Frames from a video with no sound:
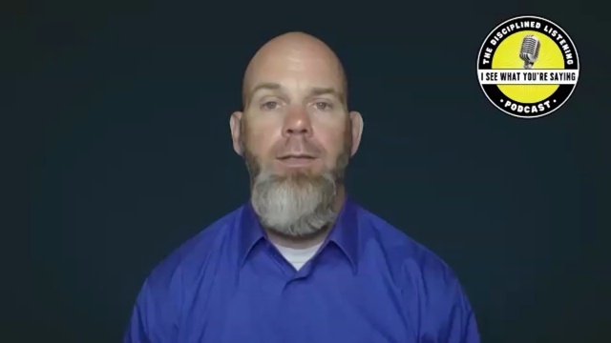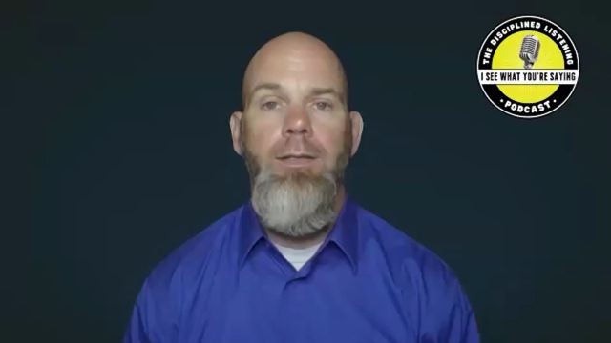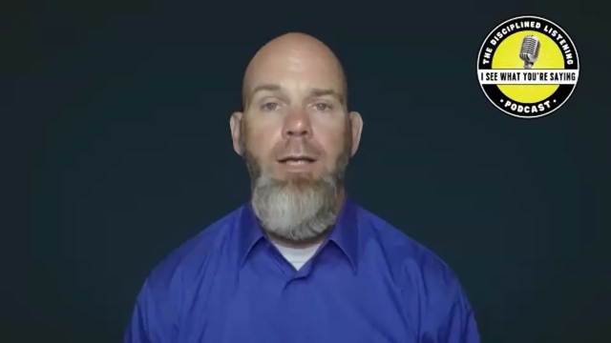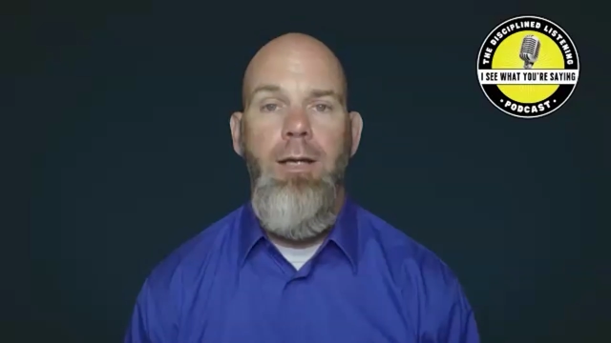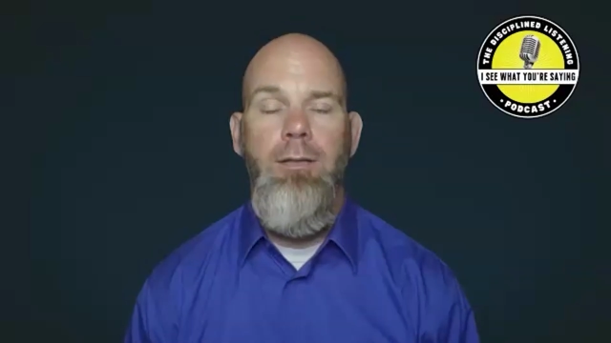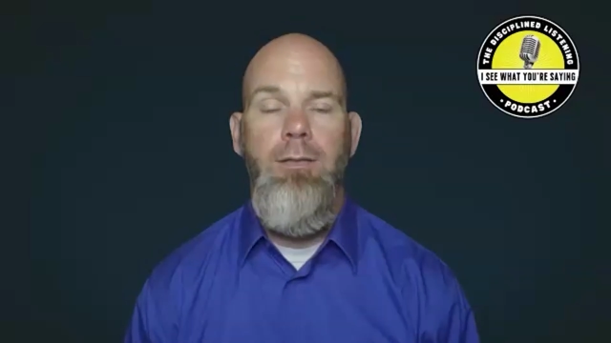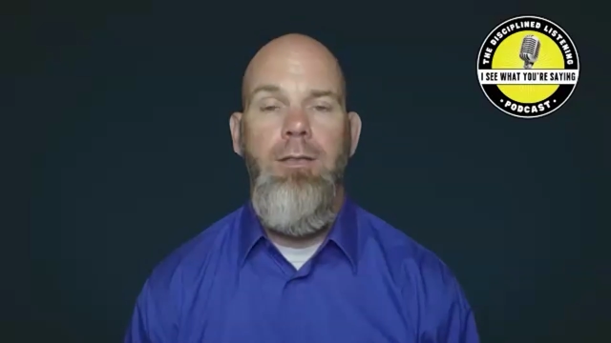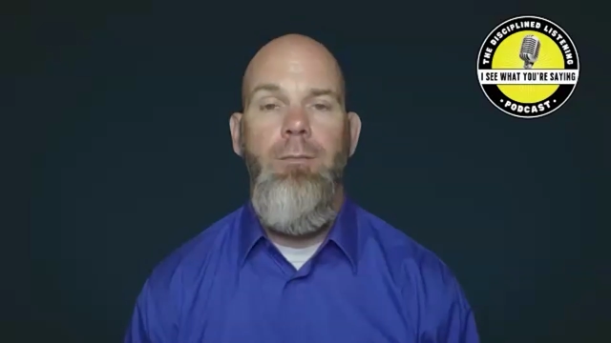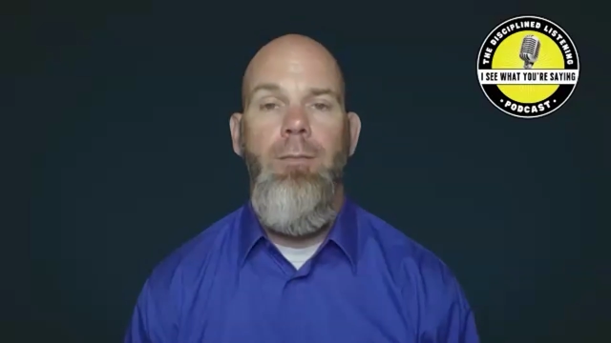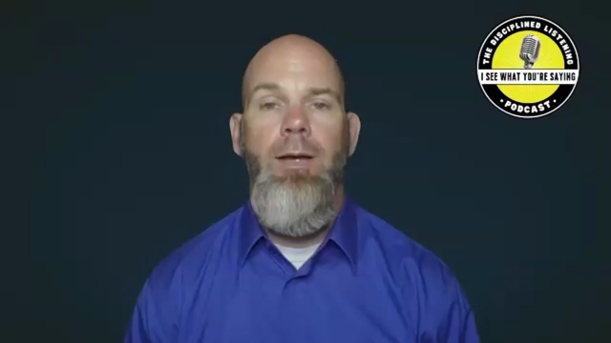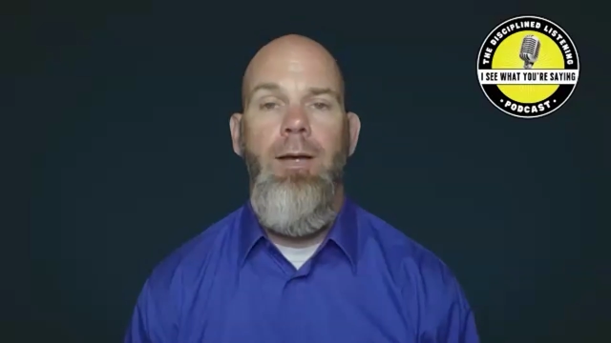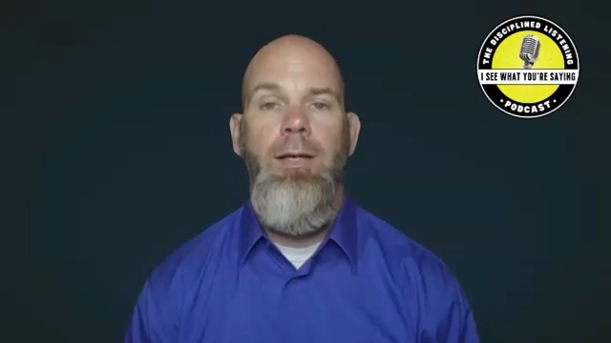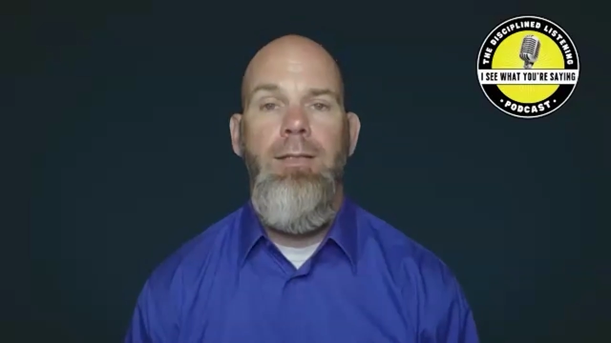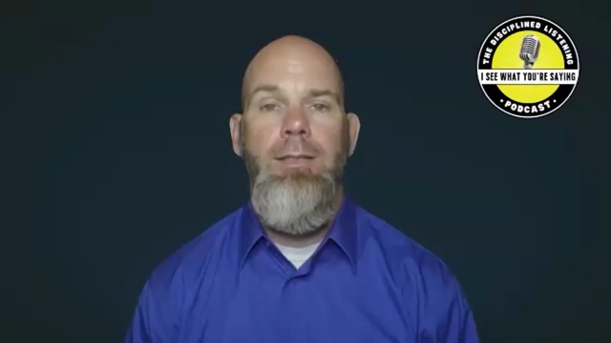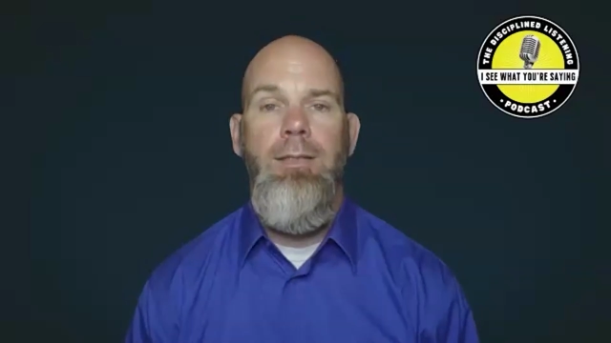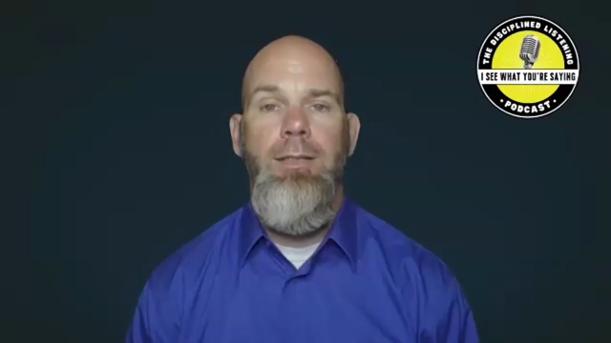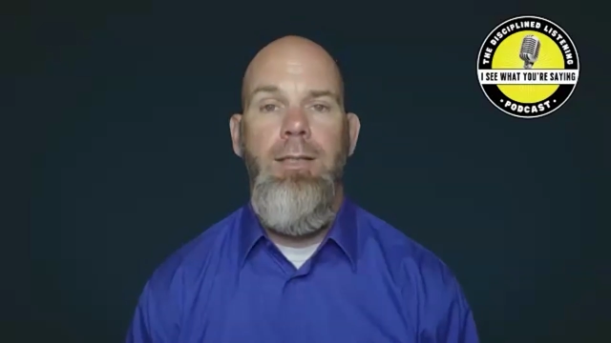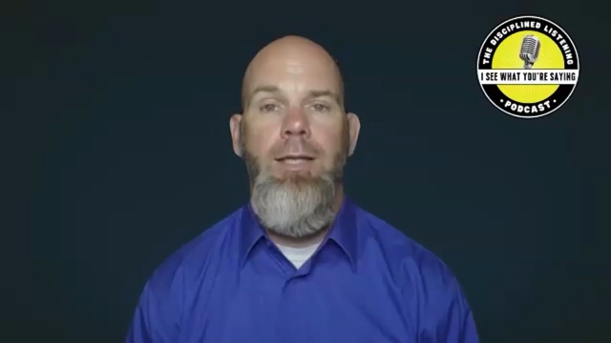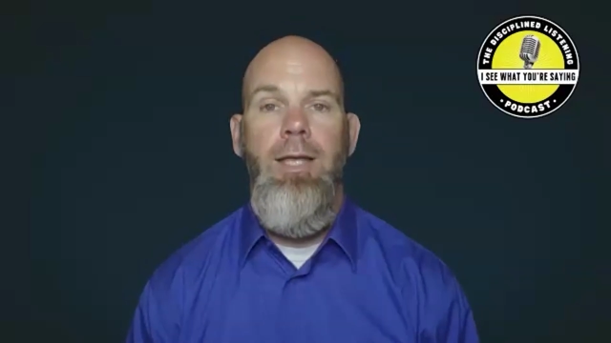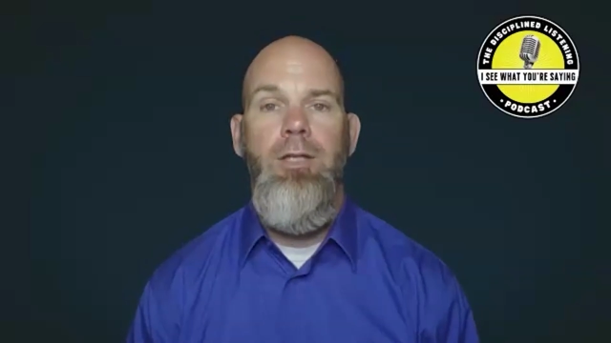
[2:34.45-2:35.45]
customized
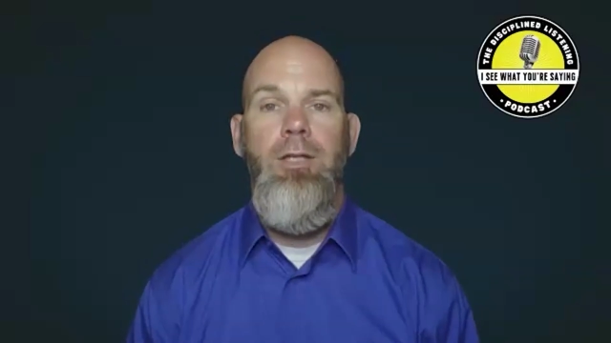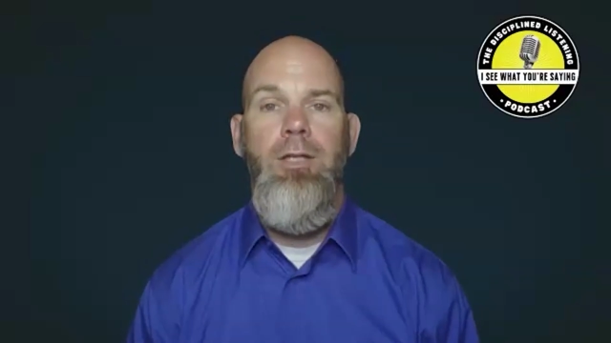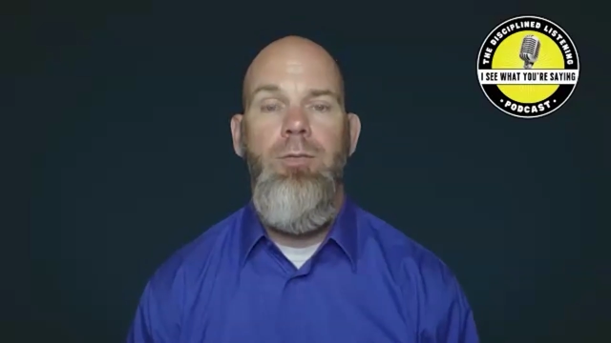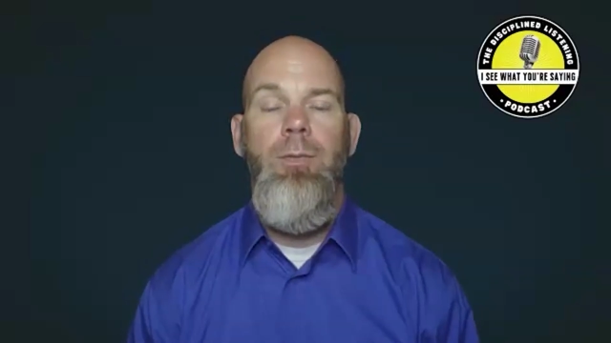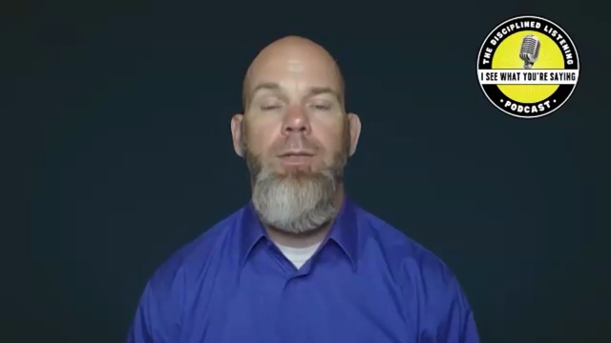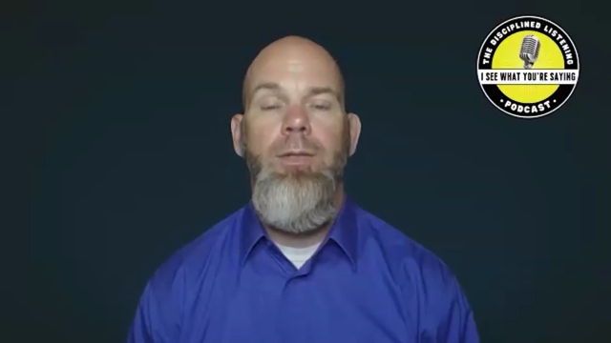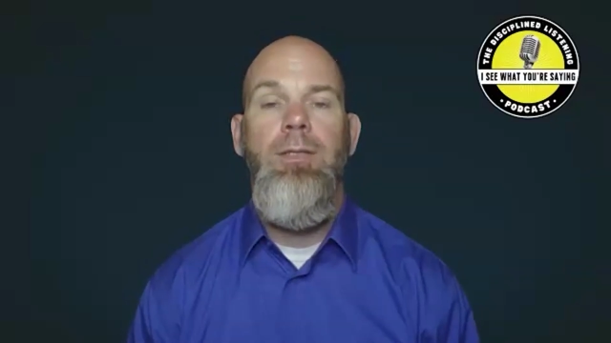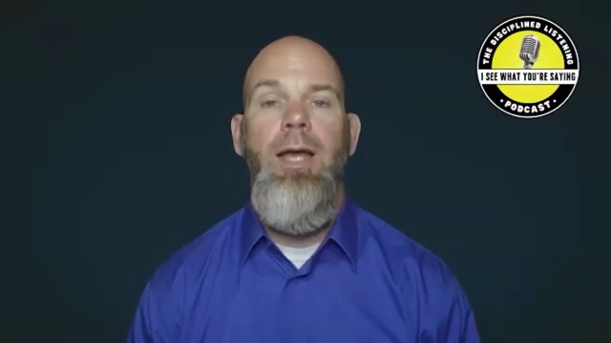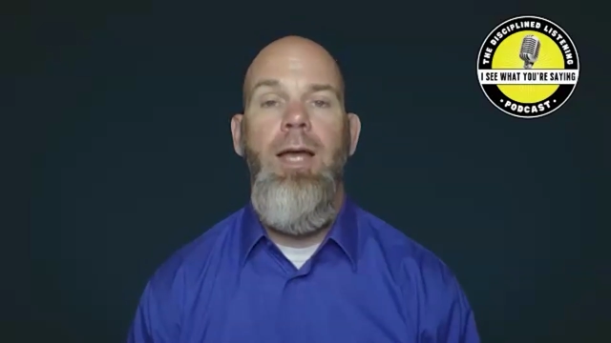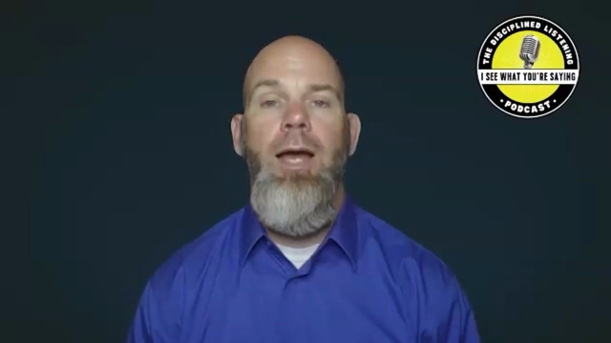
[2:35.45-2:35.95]
engagements